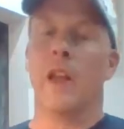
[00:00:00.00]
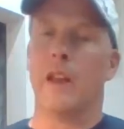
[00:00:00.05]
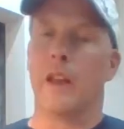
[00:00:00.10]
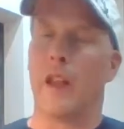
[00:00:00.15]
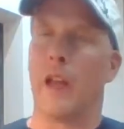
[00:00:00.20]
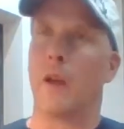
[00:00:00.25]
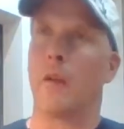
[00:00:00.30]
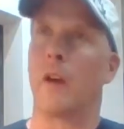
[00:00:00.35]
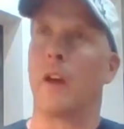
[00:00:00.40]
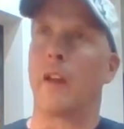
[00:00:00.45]

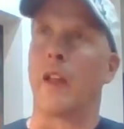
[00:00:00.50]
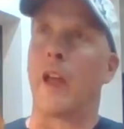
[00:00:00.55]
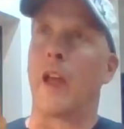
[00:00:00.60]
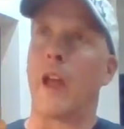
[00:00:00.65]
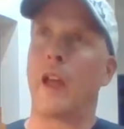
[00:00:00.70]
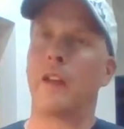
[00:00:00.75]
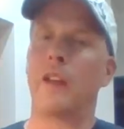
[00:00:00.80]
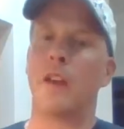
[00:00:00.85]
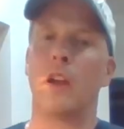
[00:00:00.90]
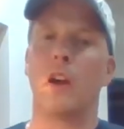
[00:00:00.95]
Now, I'd
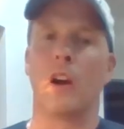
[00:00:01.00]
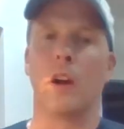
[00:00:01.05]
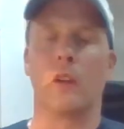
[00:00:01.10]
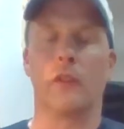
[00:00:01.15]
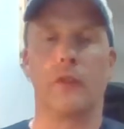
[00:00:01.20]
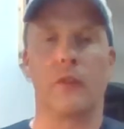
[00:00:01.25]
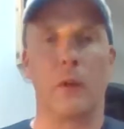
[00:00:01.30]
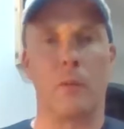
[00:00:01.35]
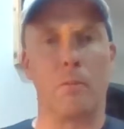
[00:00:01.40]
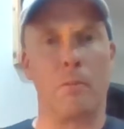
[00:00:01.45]
had it on
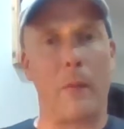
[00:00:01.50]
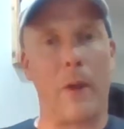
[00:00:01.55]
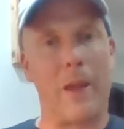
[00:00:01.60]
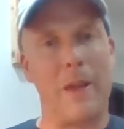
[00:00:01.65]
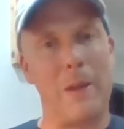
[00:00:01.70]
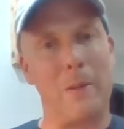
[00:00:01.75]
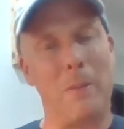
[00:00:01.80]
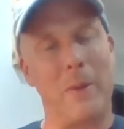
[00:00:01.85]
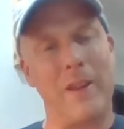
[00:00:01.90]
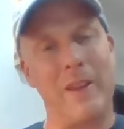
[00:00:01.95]
for
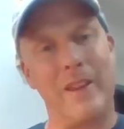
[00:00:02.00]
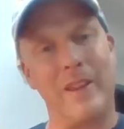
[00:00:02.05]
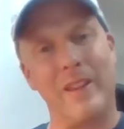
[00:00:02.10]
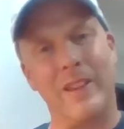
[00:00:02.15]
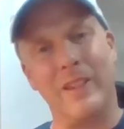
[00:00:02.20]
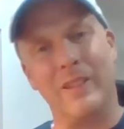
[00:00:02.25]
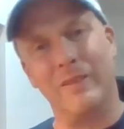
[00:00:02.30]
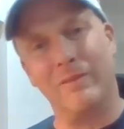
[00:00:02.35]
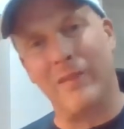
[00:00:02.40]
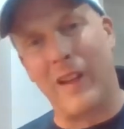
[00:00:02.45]

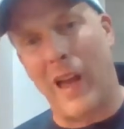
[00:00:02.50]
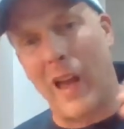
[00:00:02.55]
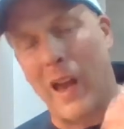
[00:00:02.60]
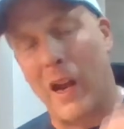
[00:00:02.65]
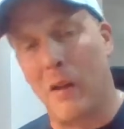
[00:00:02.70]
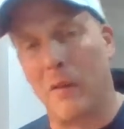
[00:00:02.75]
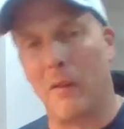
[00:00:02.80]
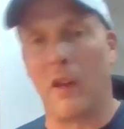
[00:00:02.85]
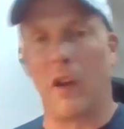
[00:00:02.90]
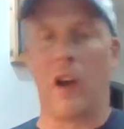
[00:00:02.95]
maybe an
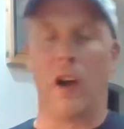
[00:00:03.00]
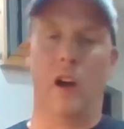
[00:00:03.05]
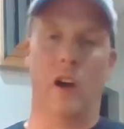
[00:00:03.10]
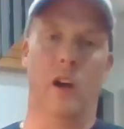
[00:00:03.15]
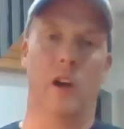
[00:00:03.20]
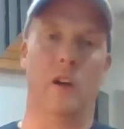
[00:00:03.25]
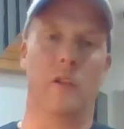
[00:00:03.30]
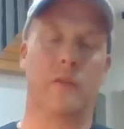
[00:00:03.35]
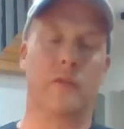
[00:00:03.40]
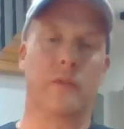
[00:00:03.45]
hour and a
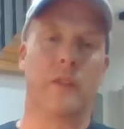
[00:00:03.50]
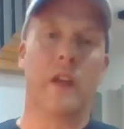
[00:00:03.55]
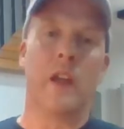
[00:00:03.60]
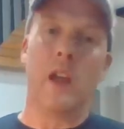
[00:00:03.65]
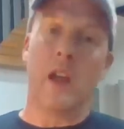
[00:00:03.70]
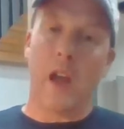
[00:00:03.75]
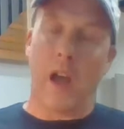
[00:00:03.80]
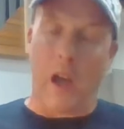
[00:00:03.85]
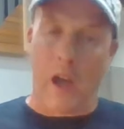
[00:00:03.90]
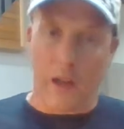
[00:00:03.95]
half,
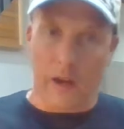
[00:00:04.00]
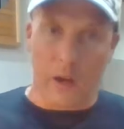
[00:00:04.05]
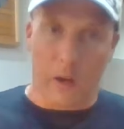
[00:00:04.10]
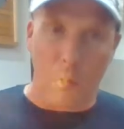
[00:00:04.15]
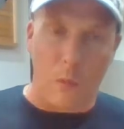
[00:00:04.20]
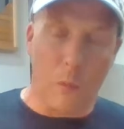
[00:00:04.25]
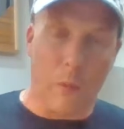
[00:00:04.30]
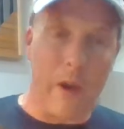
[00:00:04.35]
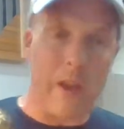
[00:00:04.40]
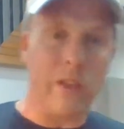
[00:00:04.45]
and I
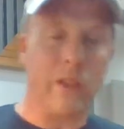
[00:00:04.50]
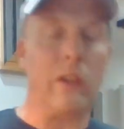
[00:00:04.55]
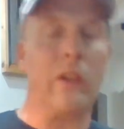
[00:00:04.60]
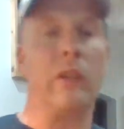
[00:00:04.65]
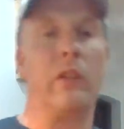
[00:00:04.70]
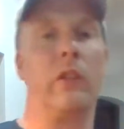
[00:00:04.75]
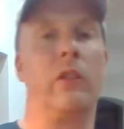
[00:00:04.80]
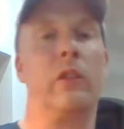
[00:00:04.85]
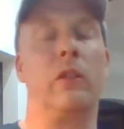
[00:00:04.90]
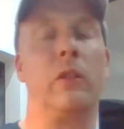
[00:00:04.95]
went
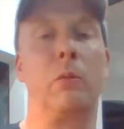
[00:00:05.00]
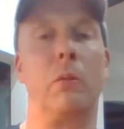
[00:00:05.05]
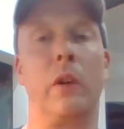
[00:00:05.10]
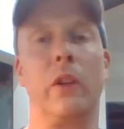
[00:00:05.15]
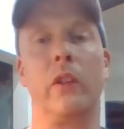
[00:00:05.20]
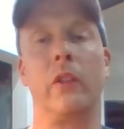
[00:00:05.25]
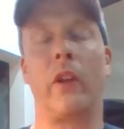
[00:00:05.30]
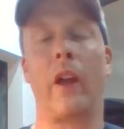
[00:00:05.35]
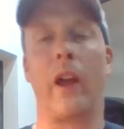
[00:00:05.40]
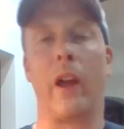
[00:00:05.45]
into
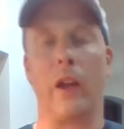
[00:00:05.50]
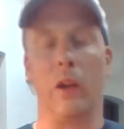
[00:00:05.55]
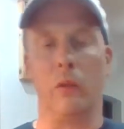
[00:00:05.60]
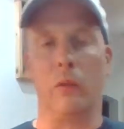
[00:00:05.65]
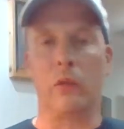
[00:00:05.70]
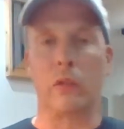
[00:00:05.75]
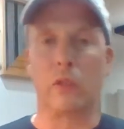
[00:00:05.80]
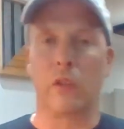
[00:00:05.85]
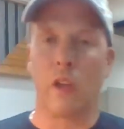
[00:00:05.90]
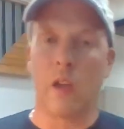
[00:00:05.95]
someone's
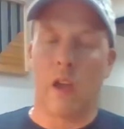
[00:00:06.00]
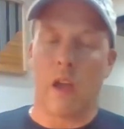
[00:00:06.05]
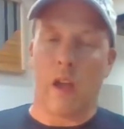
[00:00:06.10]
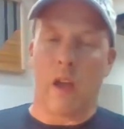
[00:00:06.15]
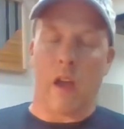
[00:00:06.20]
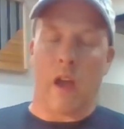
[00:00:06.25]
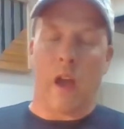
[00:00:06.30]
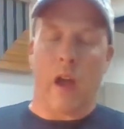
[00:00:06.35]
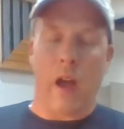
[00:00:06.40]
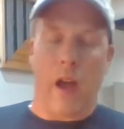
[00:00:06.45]
house,
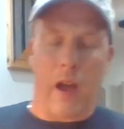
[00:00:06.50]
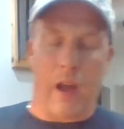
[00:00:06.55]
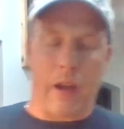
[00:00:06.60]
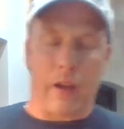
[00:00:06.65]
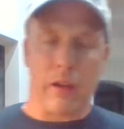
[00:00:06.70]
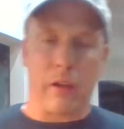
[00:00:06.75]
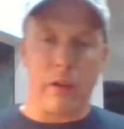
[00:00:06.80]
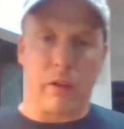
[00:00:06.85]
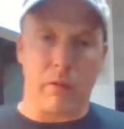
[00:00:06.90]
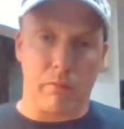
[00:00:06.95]

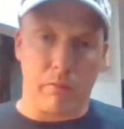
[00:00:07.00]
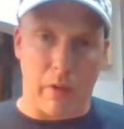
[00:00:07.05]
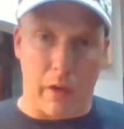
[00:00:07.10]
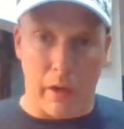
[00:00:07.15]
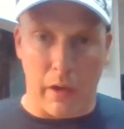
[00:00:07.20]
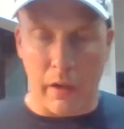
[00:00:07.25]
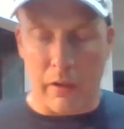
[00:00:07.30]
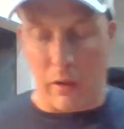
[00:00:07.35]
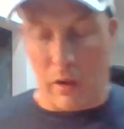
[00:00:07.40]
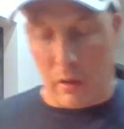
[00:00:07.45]
and I
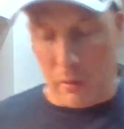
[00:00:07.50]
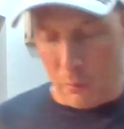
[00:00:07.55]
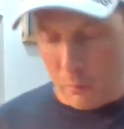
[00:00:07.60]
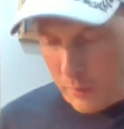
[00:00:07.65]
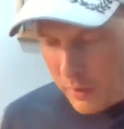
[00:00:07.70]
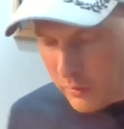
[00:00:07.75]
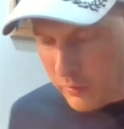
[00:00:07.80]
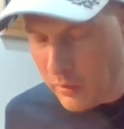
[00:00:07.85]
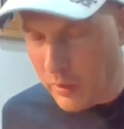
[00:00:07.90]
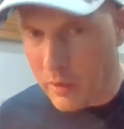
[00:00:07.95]

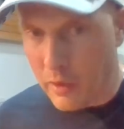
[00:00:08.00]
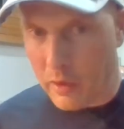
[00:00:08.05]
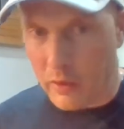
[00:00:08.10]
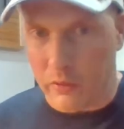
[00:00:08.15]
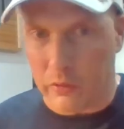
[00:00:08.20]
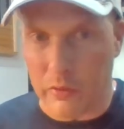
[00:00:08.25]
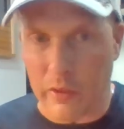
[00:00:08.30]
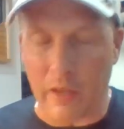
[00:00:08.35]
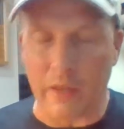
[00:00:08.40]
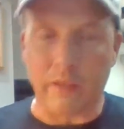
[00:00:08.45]
went in and I
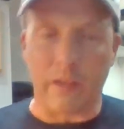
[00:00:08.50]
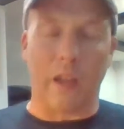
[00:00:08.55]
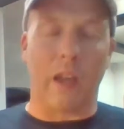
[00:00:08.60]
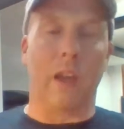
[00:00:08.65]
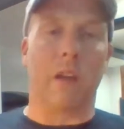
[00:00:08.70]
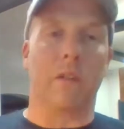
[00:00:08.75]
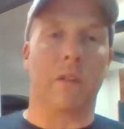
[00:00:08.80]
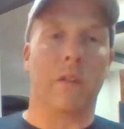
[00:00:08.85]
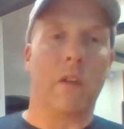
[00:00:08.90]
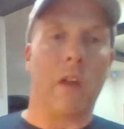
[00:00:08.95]
sat
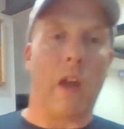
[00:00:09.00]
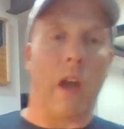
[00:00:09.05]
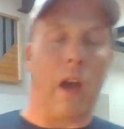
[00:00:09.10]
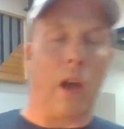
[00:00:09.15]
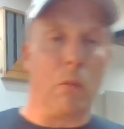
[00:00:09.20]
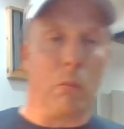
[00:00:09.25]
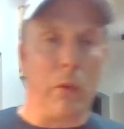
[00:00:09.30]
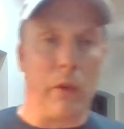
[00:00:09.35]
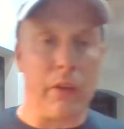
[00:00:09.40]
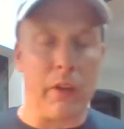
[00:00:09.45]
down,
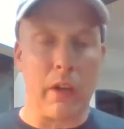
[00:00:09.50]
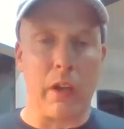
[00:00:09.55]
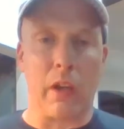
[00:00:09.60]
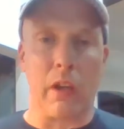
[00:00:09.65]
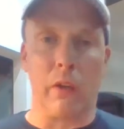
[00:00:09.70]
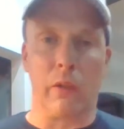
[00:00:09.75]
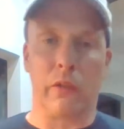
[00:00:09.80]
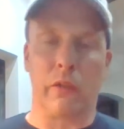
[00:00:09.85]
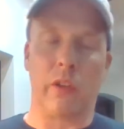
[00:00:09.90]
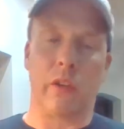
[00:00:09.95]
and one of the
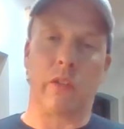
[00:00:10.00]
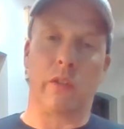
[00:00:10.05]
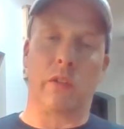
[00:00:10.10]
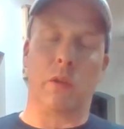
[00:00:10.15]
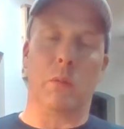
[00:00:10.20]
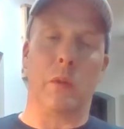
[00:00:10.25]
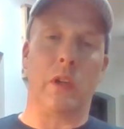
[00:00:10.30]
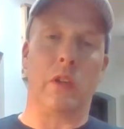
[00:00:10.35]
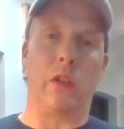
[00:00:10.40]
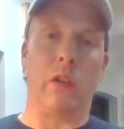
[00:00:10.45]
girls says to
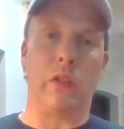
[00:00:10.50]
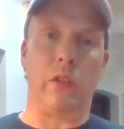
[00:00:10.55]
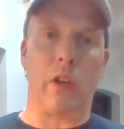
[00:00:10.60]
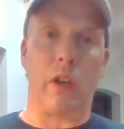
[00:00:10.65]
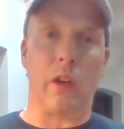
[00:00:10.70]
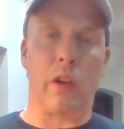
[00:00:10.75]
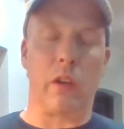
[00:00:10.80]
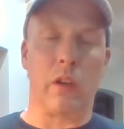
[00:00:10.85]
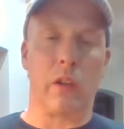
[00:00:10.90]
me, she said,